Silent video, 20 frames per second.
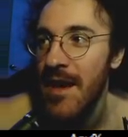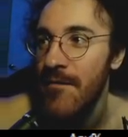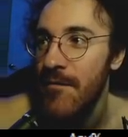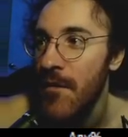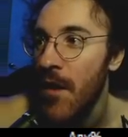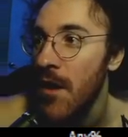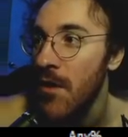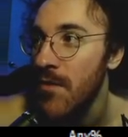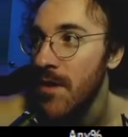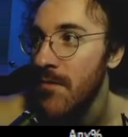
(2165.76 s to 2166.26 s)
that
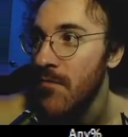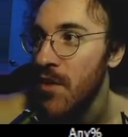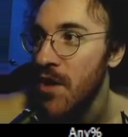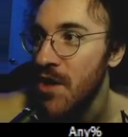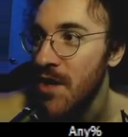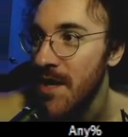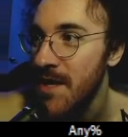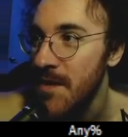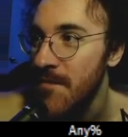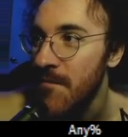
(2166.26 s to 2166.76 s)
following
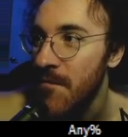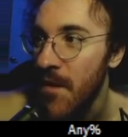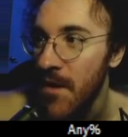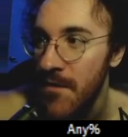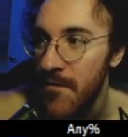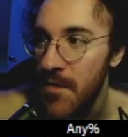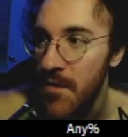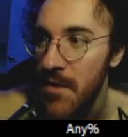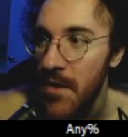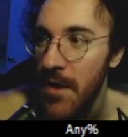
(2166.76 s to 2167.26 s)
bridge that's in
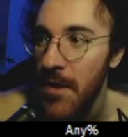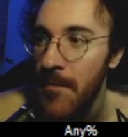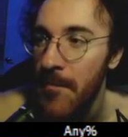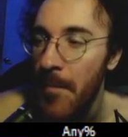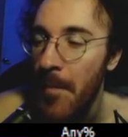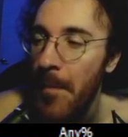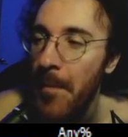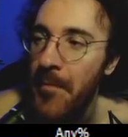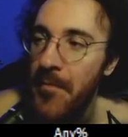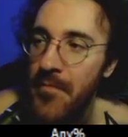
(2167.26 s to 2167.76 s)
front of you there.
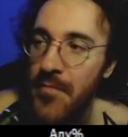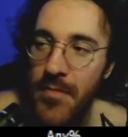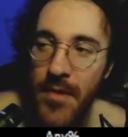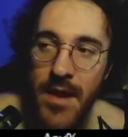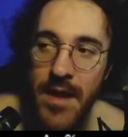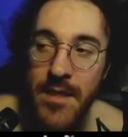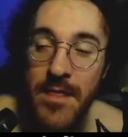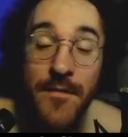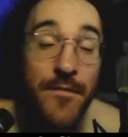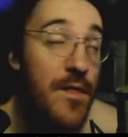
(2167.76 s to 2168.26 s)

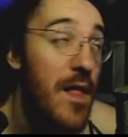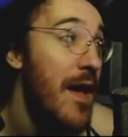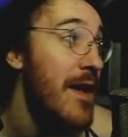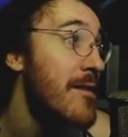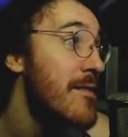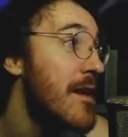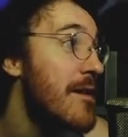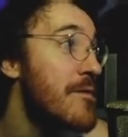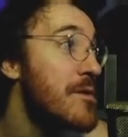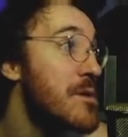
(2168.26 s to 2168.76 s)
In the
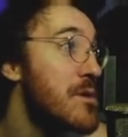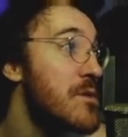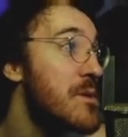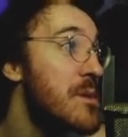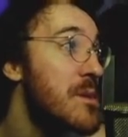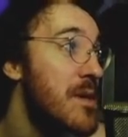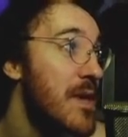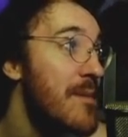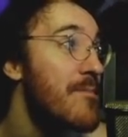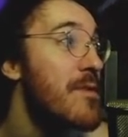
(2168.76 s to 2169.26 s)
flying levels, you
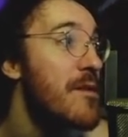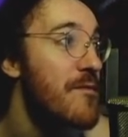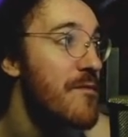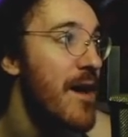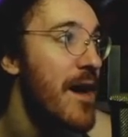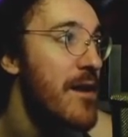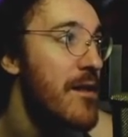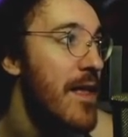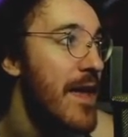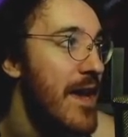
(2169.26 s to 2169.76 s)
skip the
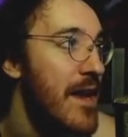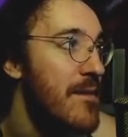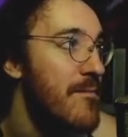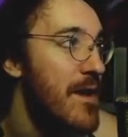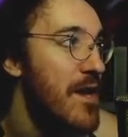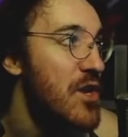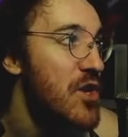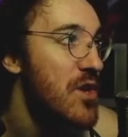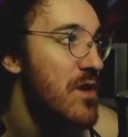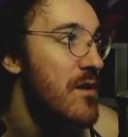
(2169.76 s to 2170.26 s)
final
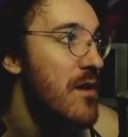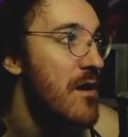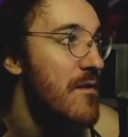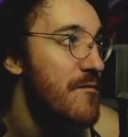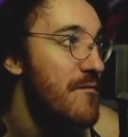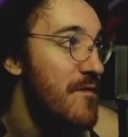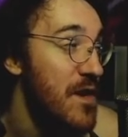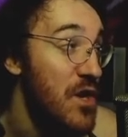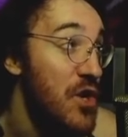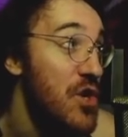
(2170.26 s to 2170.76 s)
animation
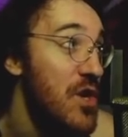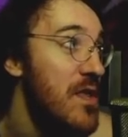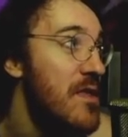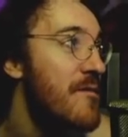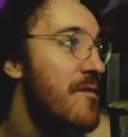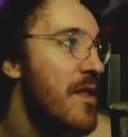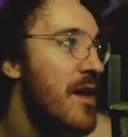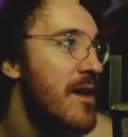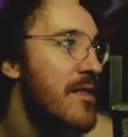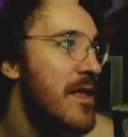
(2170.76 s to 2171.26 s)
of finishing
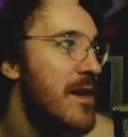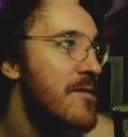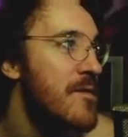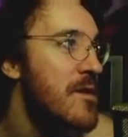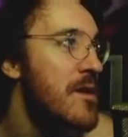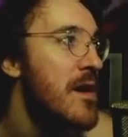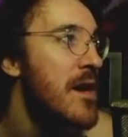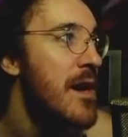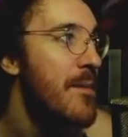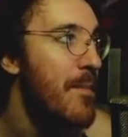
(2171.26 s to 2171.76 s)
the flying
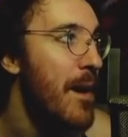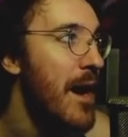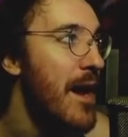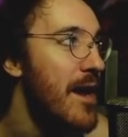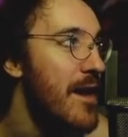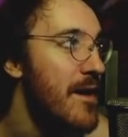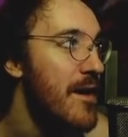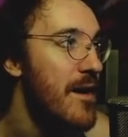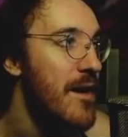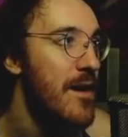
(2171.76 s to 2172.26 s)
level
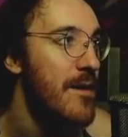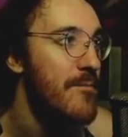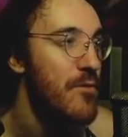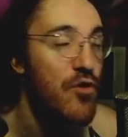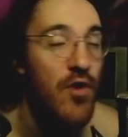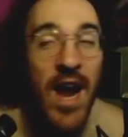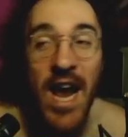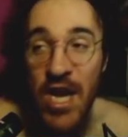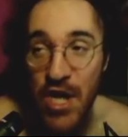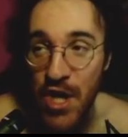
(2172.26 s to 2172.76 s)
by
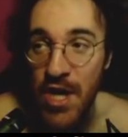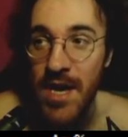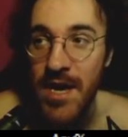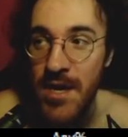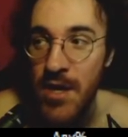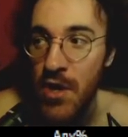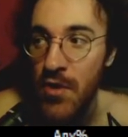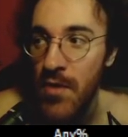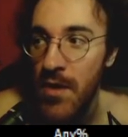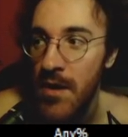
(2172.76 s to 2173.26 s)
crashing
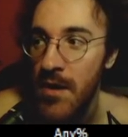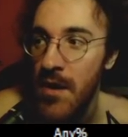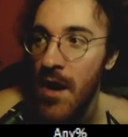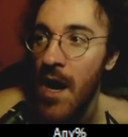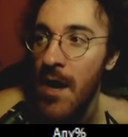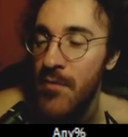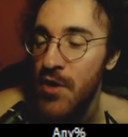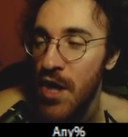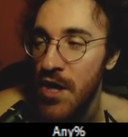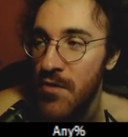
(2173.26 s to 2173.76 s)
into an
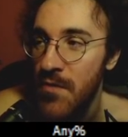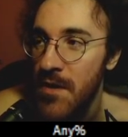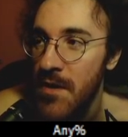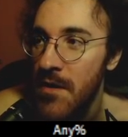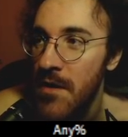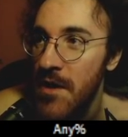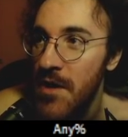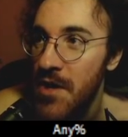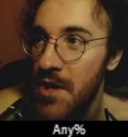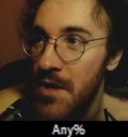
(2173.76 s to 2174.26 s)
object with
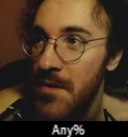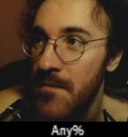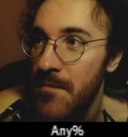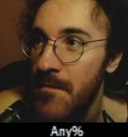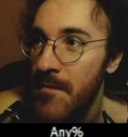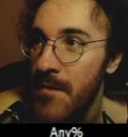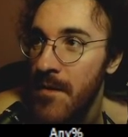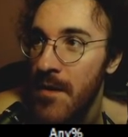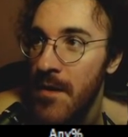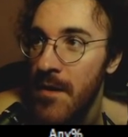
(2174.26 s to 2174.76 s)
collision.